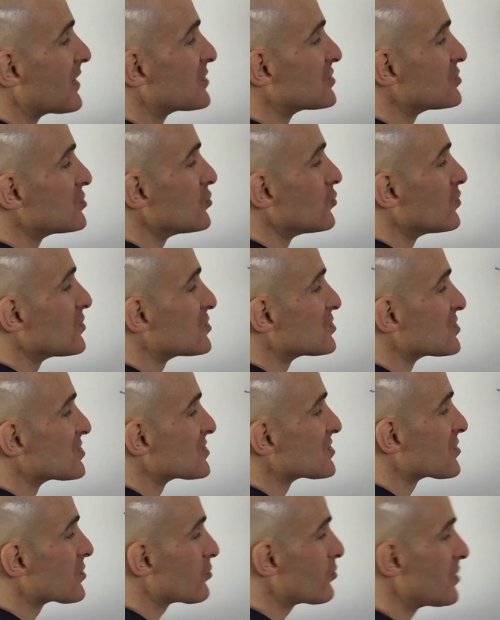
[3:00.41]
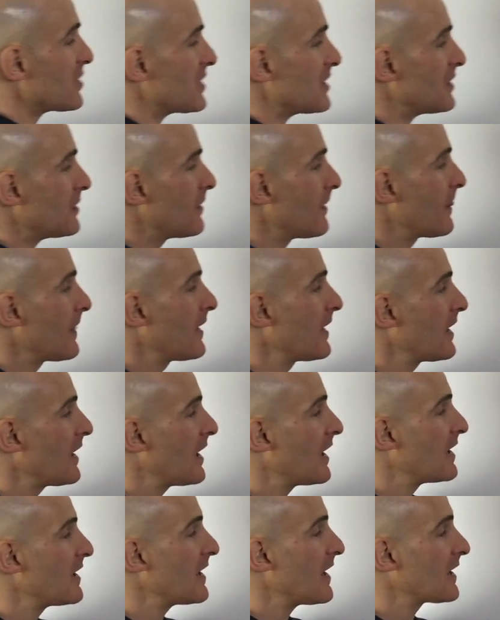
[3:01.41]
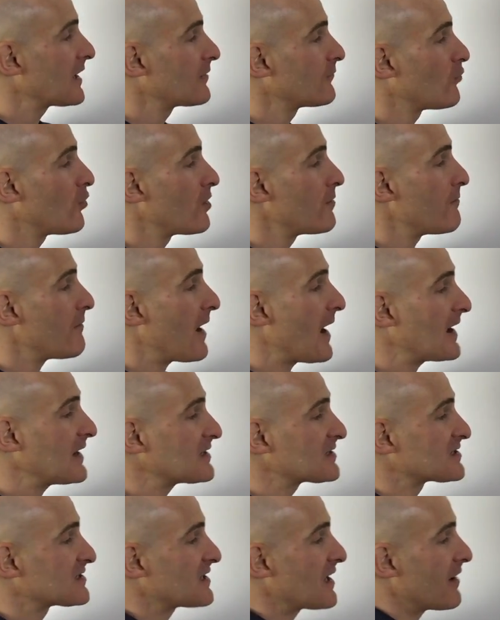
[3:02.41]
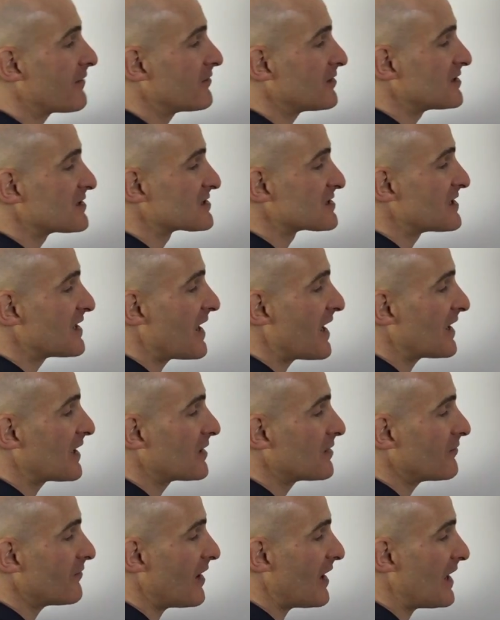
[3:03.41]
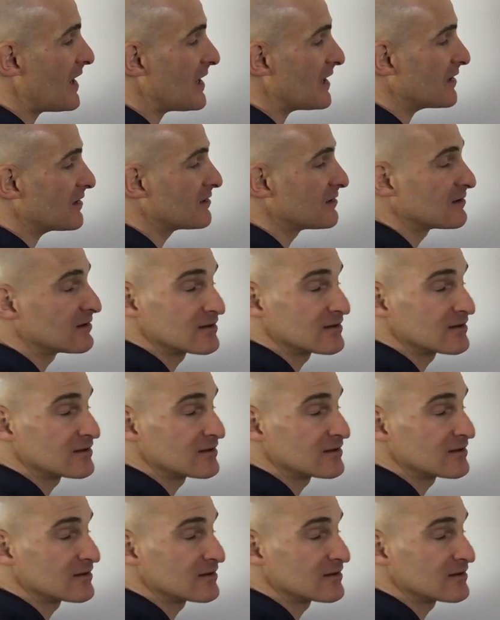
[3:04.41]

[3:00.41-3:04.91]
2, which is 3. And negative 1 minus 7 is negative 8